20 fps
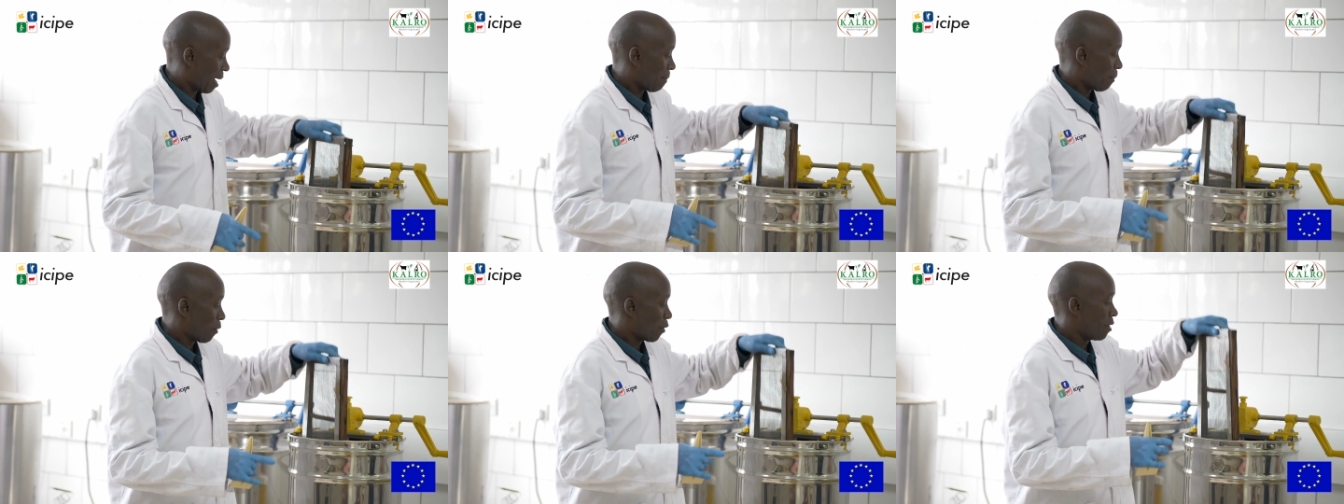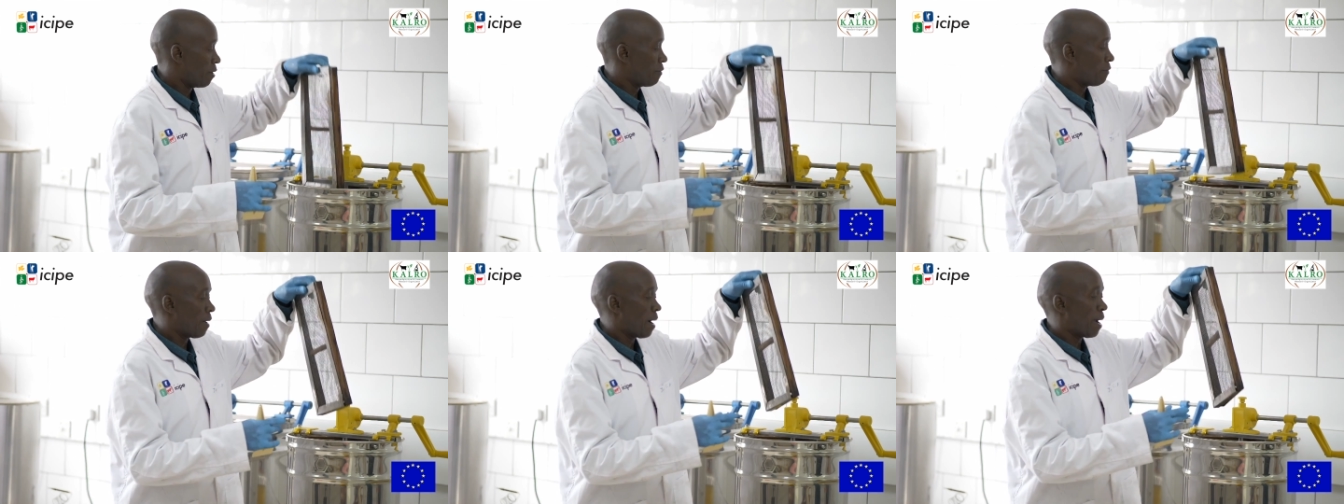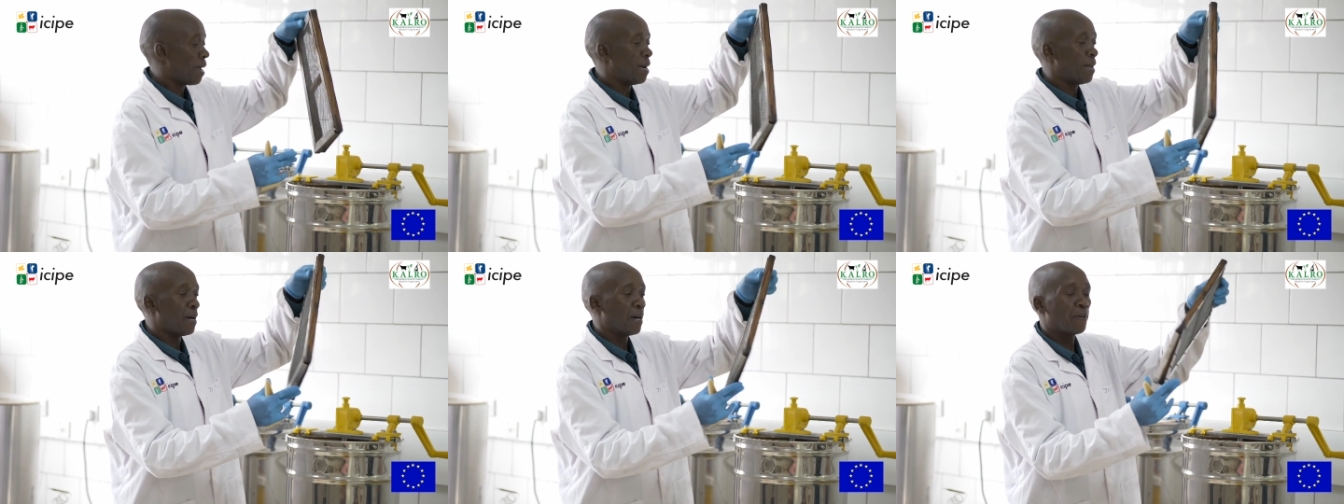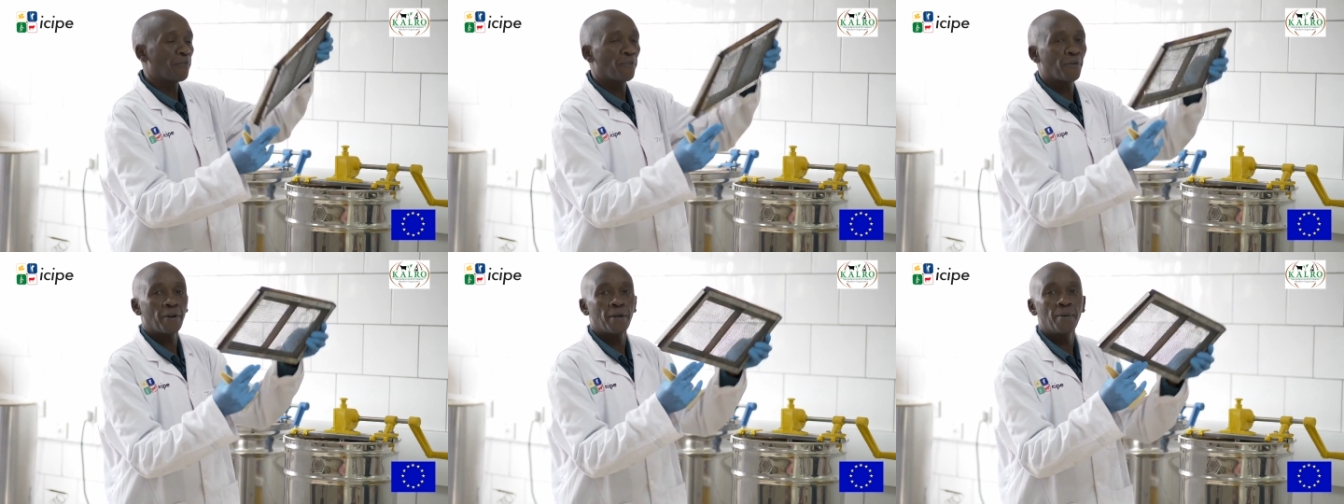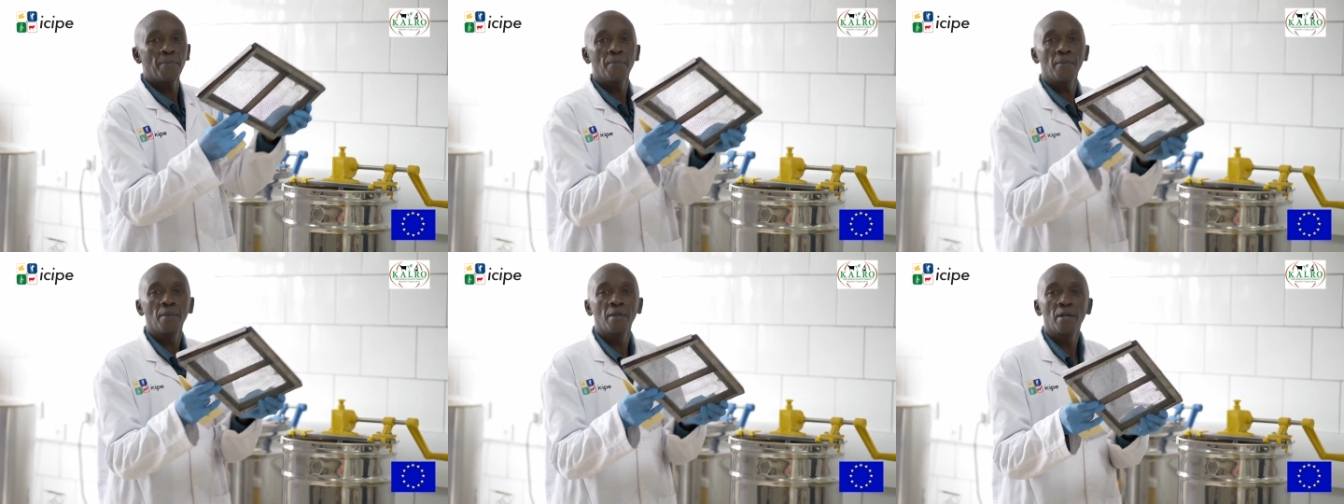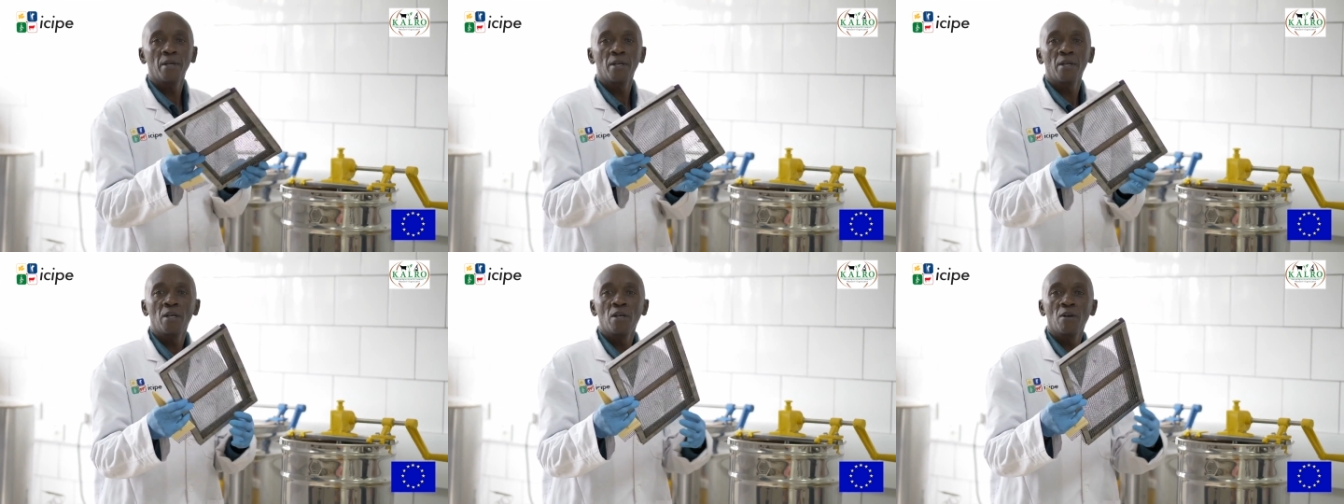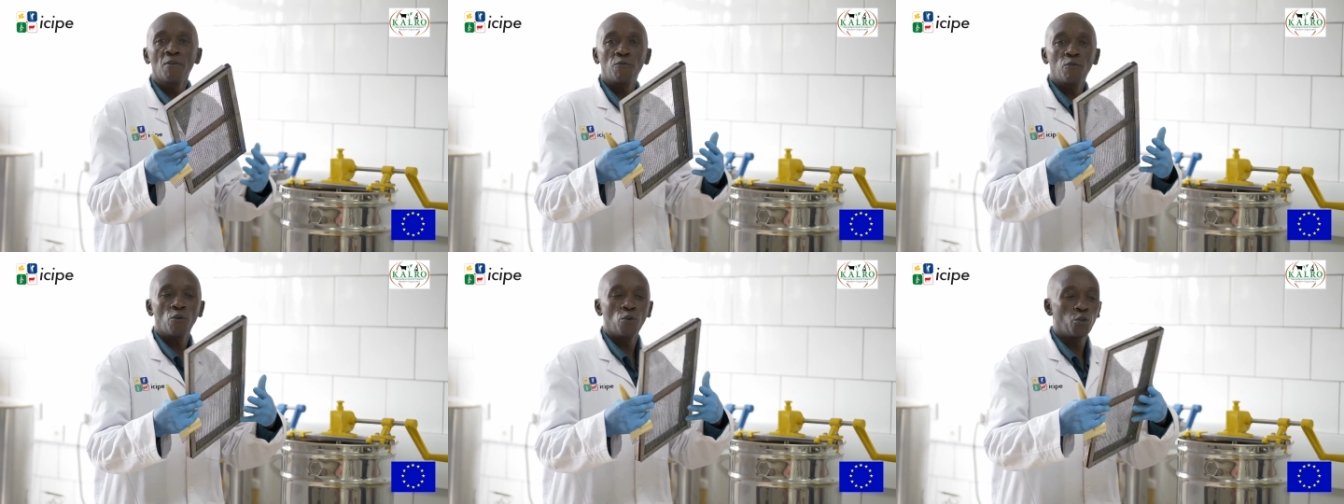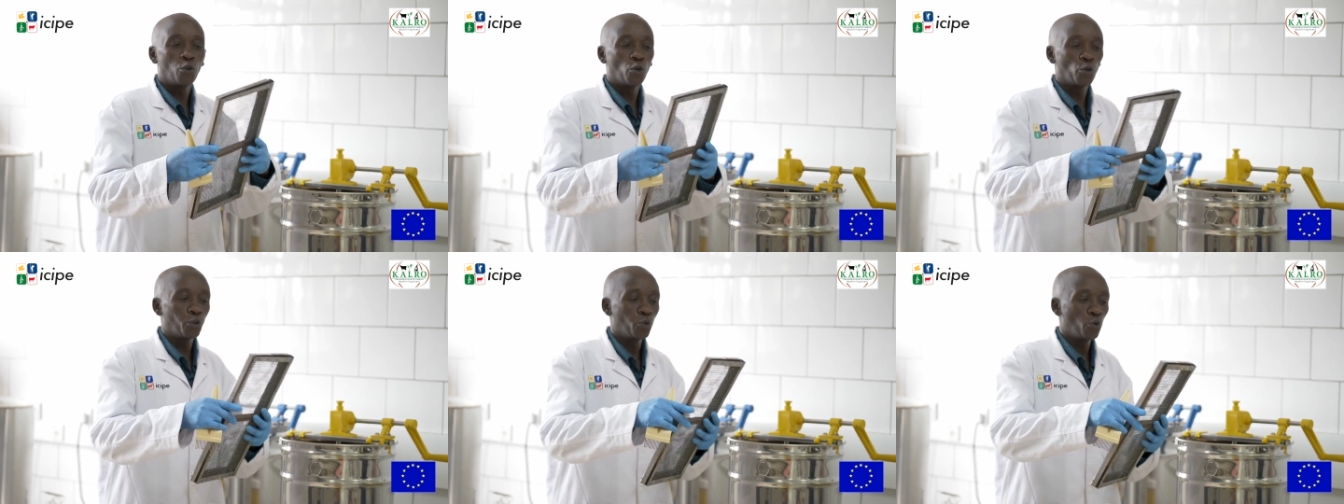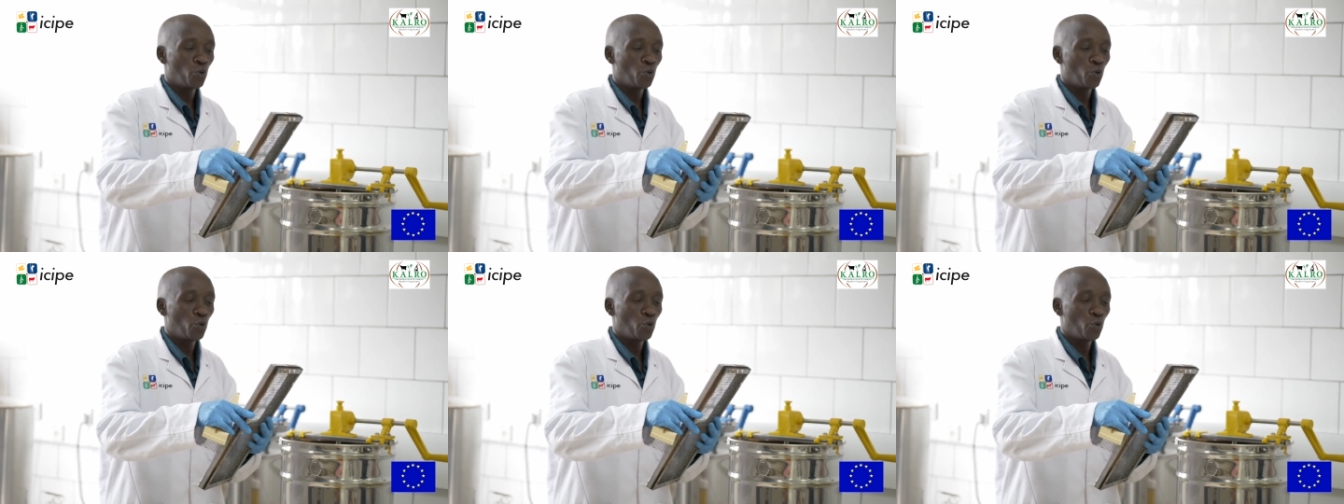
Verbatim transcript: modified frame for those